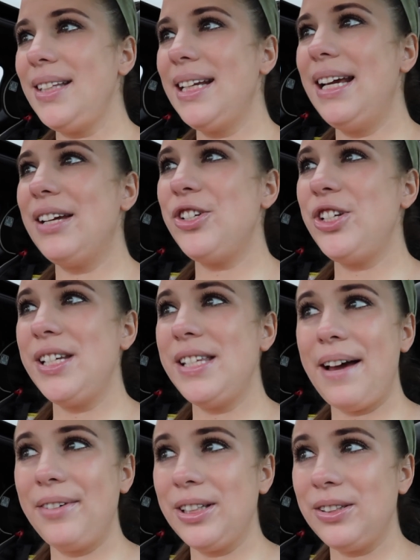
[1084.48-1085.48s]
and she's
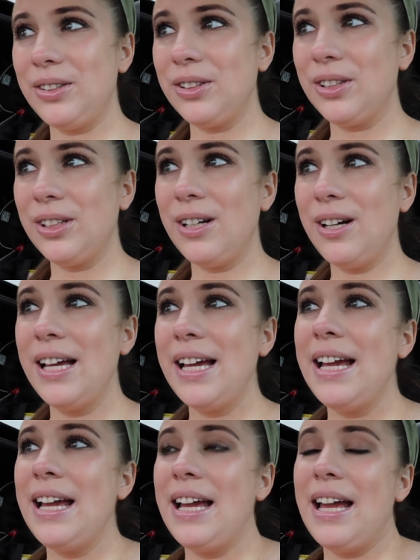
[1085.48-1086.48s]
having a little girl,
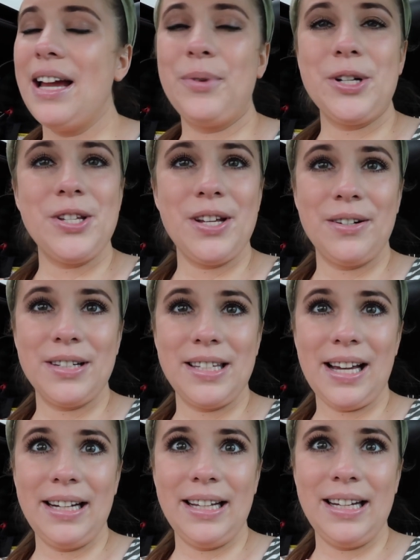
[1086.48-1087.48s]
and we're so
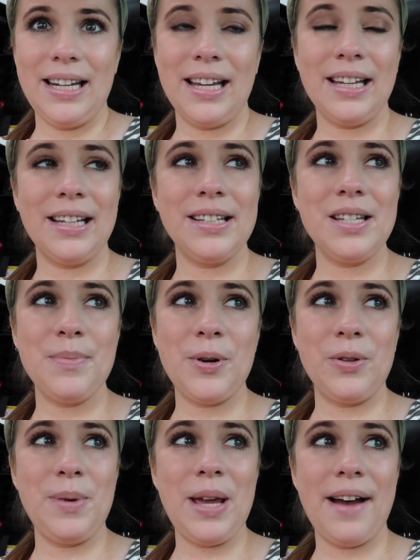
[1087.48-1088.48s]
excited to
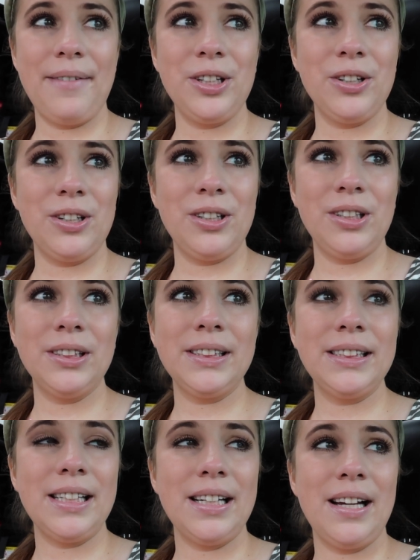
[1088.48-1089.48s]
both be having girls,
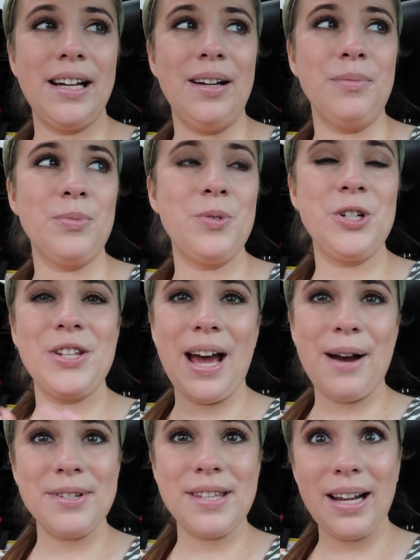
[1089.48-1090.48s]
which
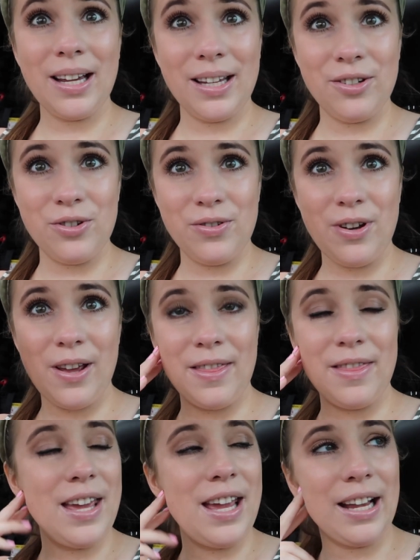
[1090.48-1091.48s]
that was like a
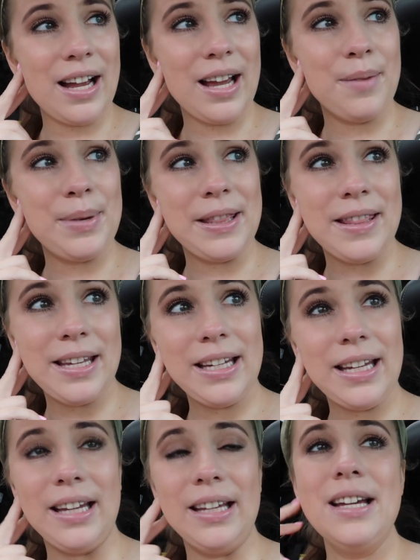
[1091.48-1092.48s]
thing I have been
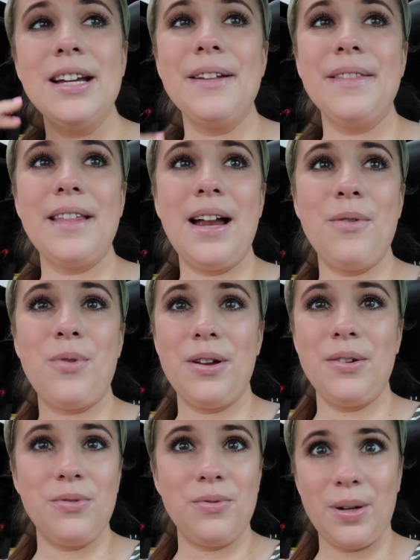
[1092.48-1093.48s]
thinking, that I
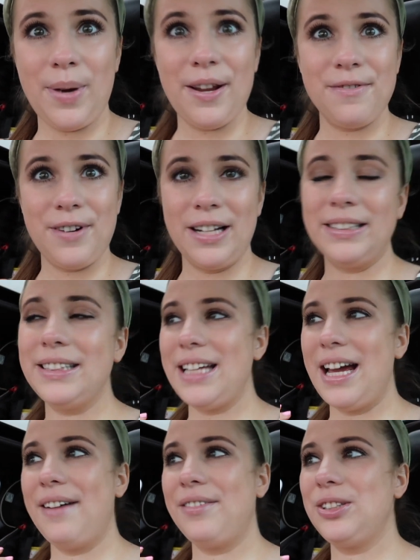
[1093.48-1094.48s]
want one of my friends to
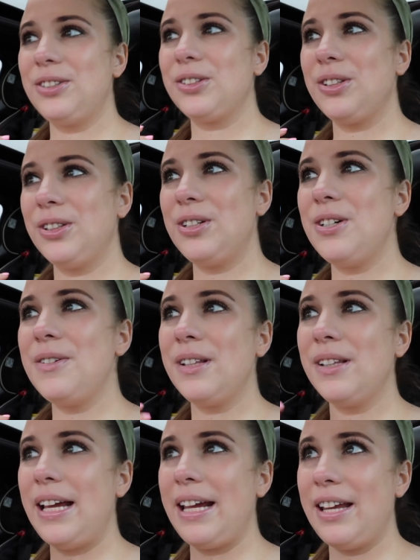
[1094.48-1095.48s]
have a little girl,
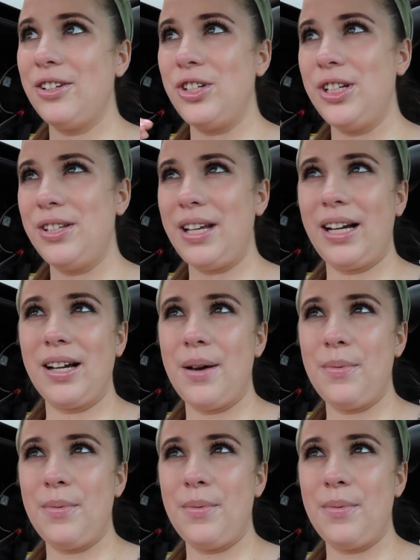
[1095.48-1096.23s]
like, and she's like